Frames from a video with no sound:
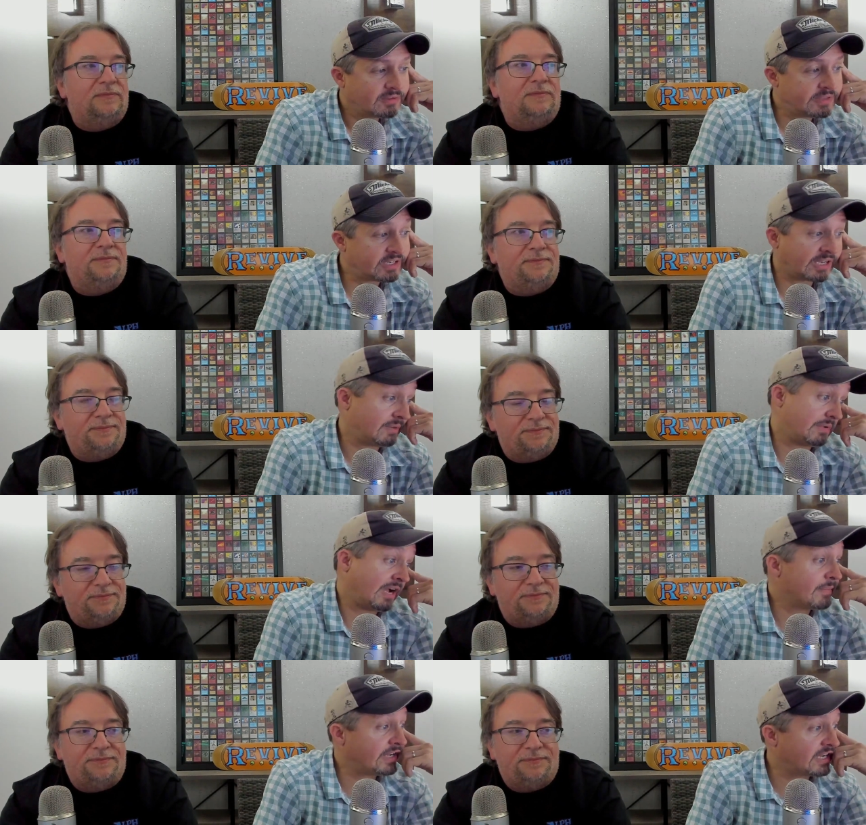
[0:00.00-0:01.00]
Speaker 1: then I,
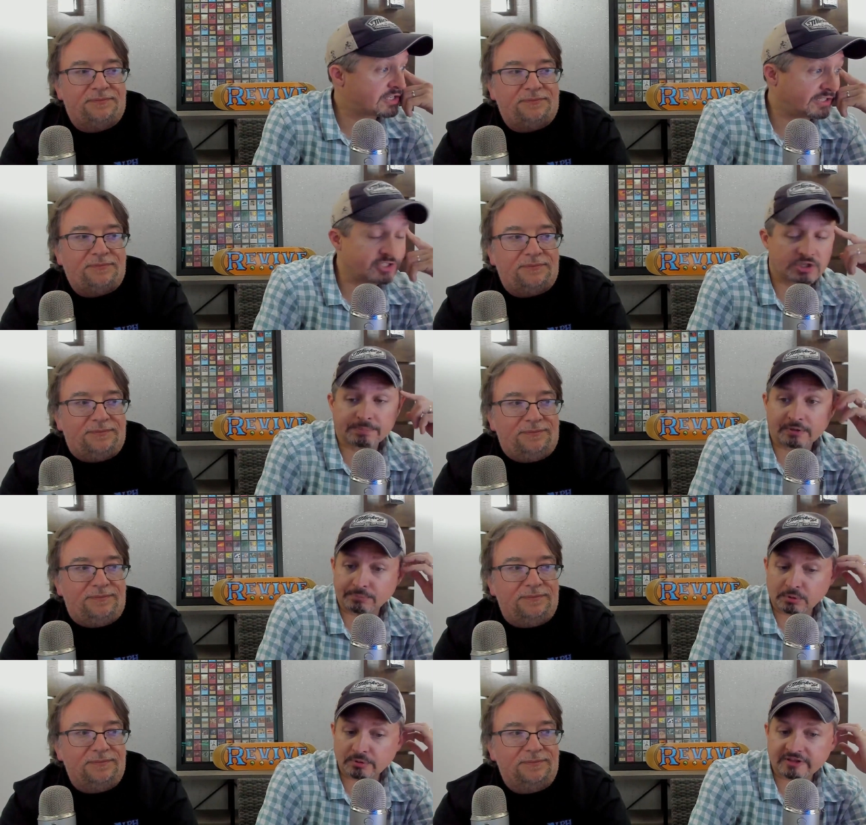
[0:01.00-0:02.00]
I might actually jump on
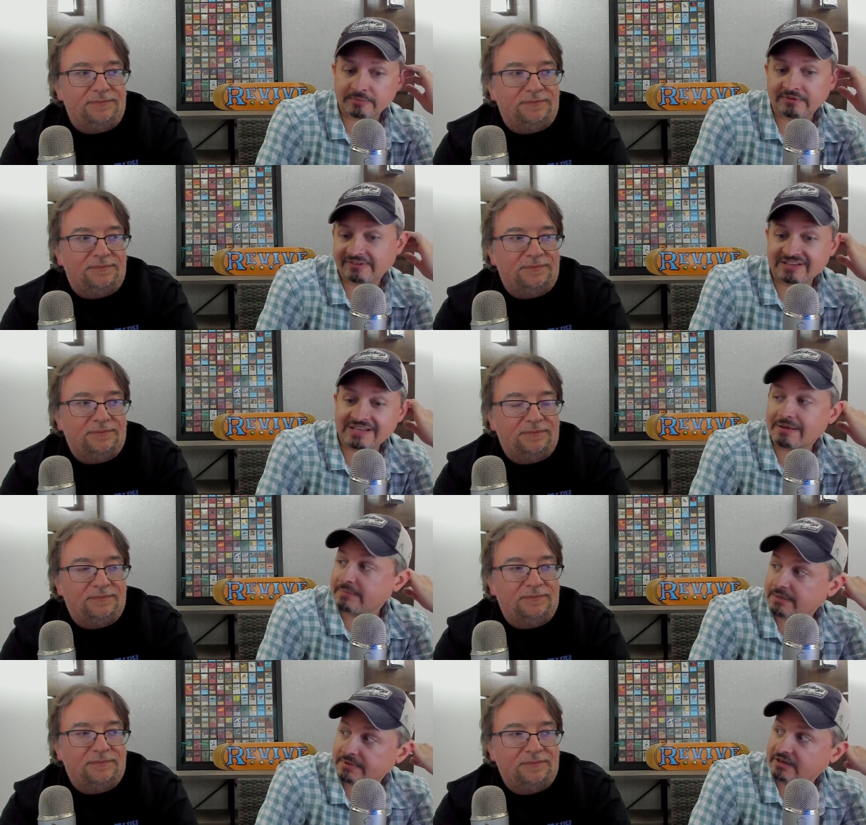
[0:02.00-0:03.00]
board with them and say, yeah,
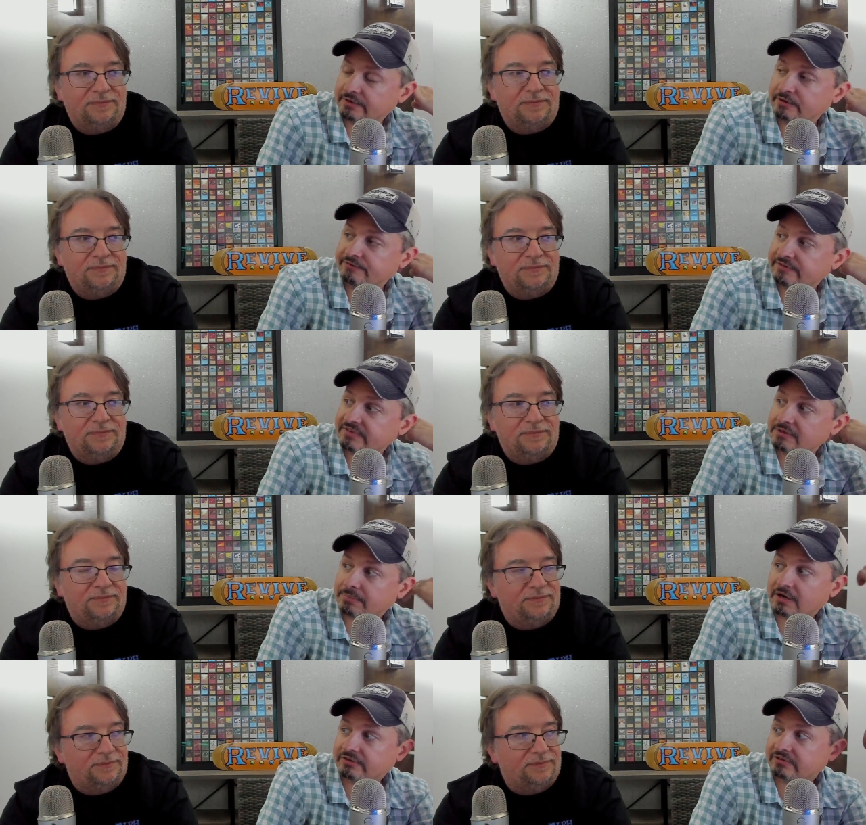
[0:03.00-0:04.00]
maybe 150 a
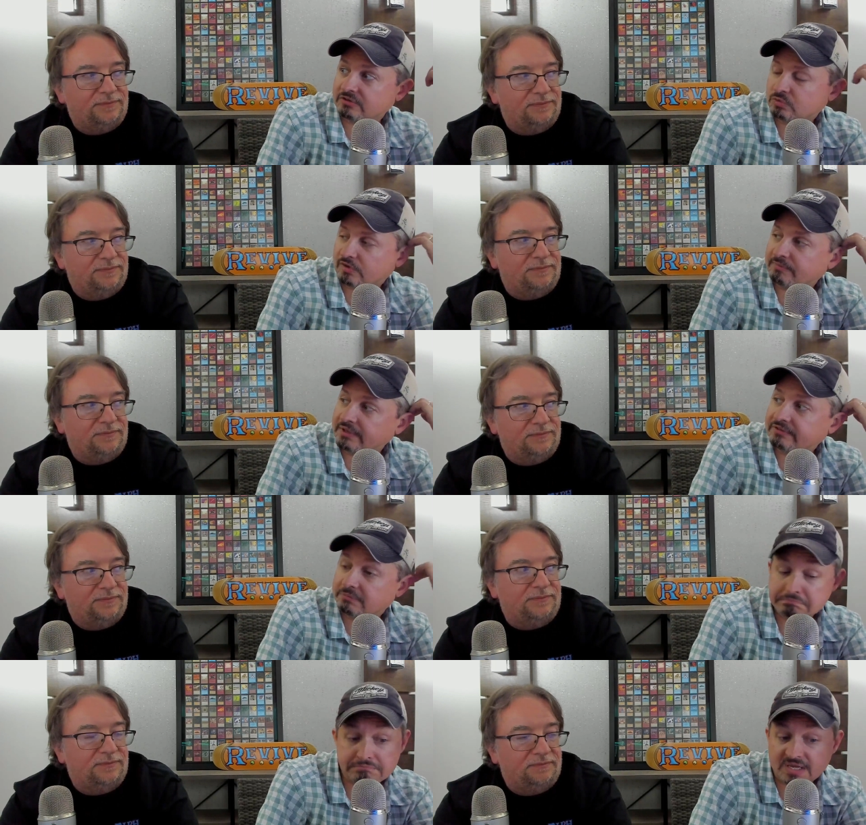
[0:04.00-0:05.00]
box in 12 months,
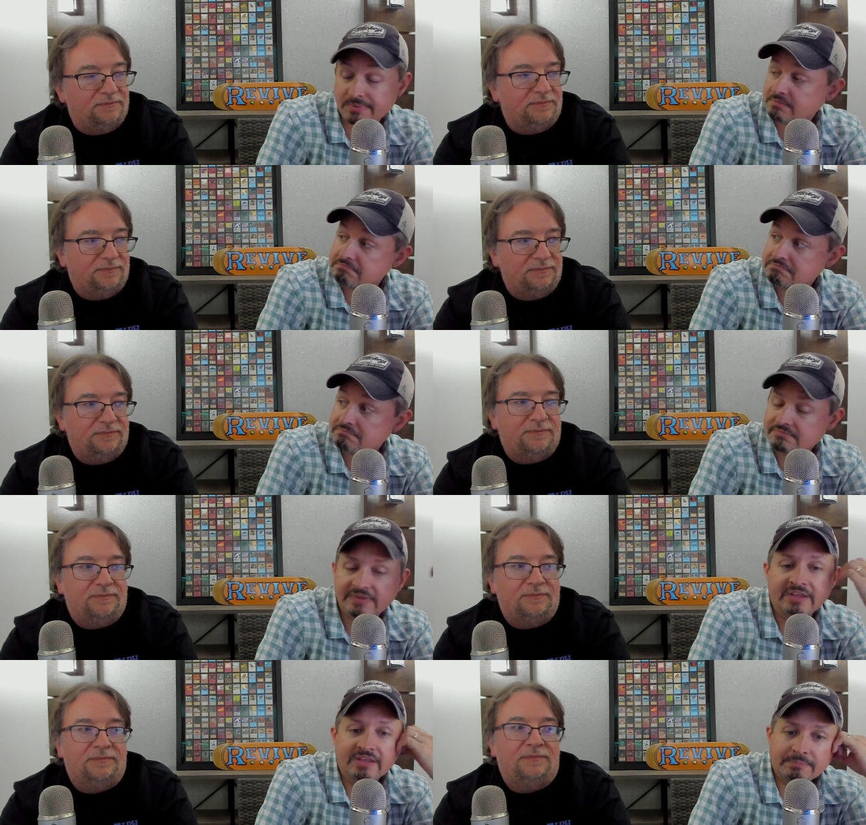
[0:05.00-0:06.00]
maybe.
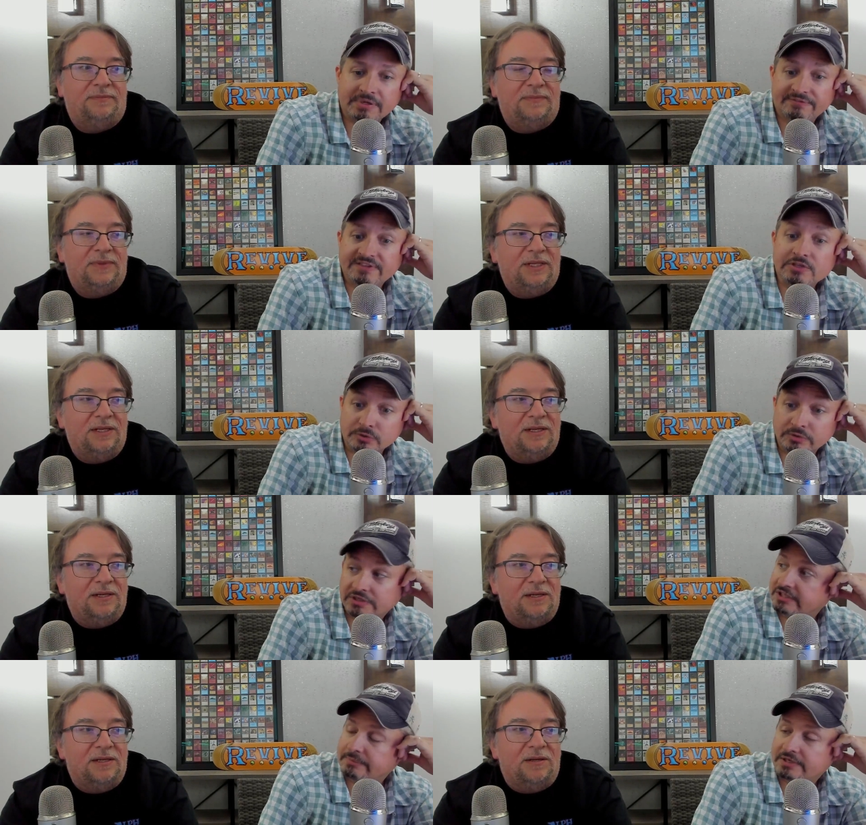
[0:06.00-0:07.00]
Speaker 2: But if they do an
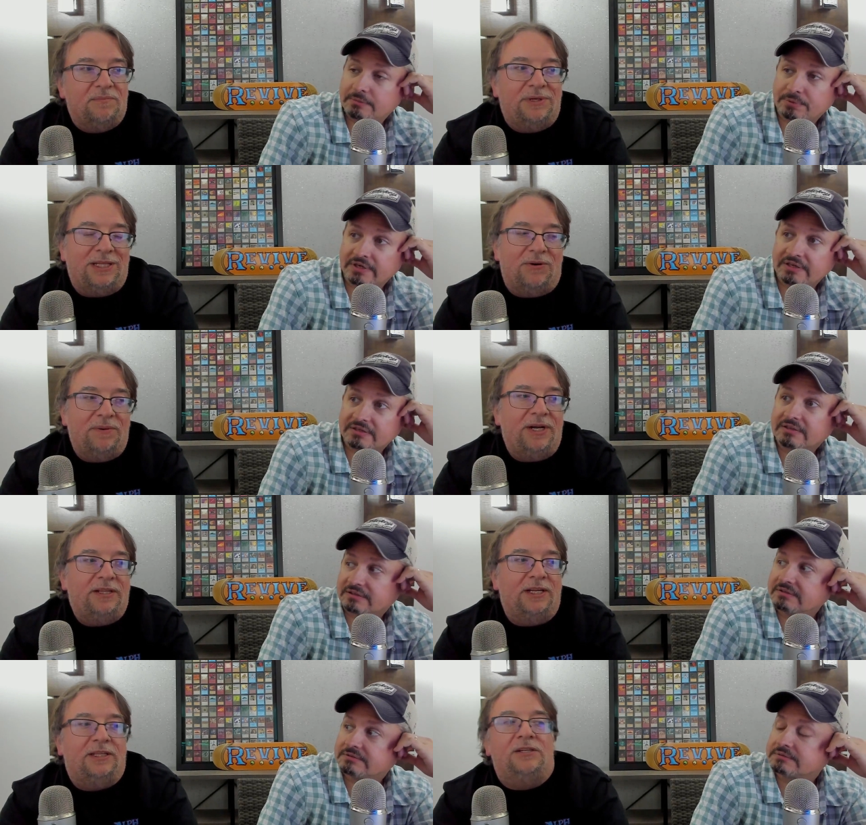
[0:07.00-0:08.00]
unlimited print, but that would
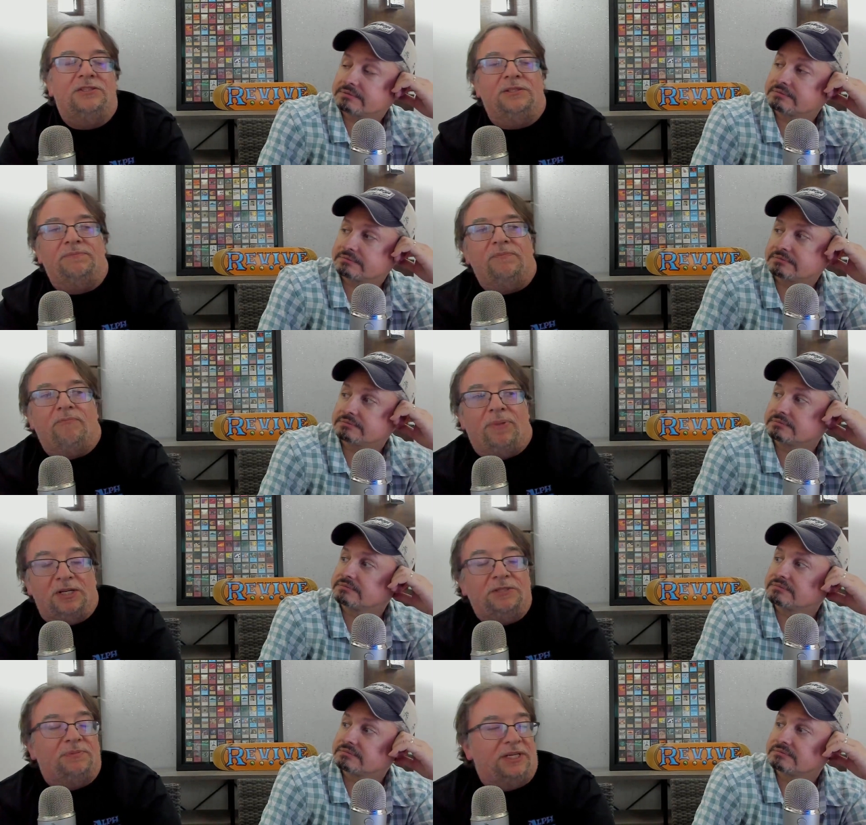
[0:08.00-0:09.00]
mean that there's a
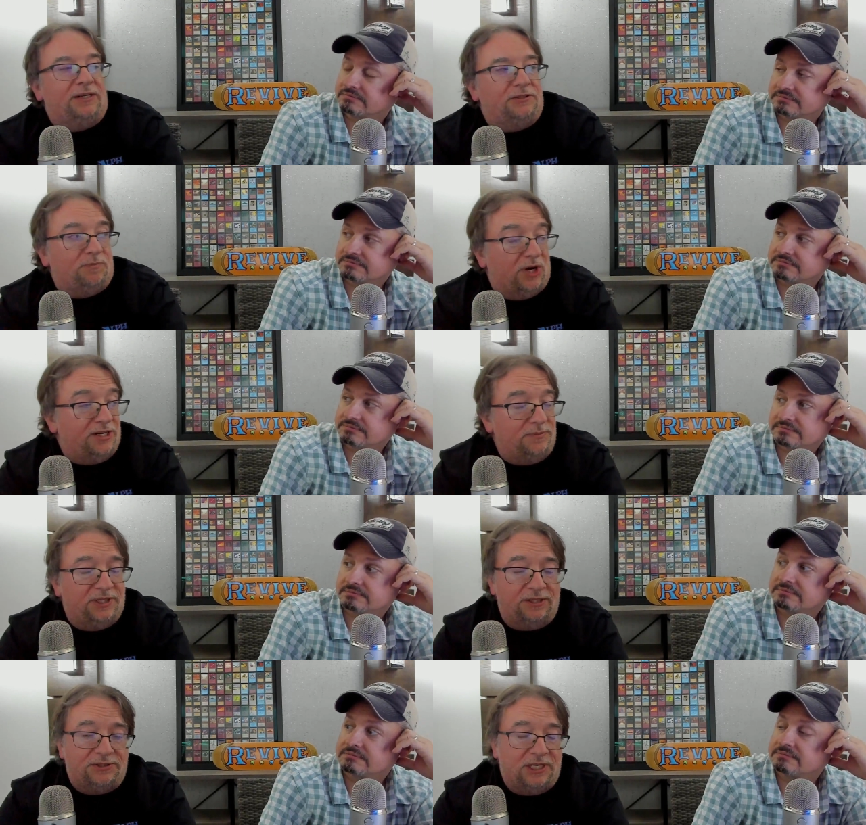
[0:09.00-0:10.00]
bunch of players, brand new
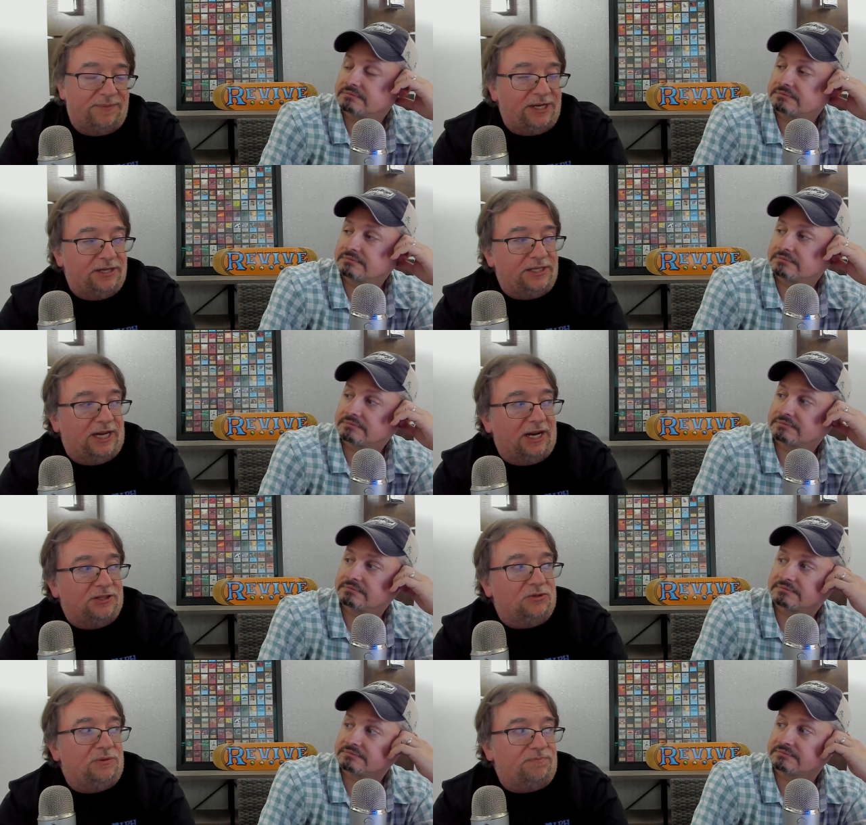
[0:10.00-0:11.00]
players, coming into the
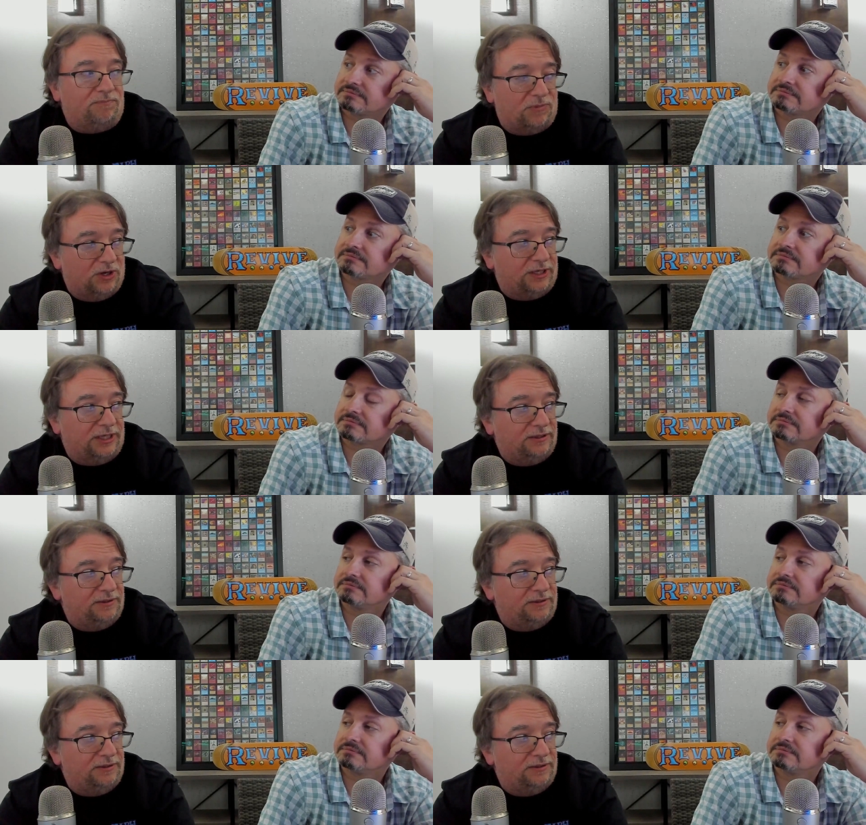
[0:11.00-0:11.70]
actual market,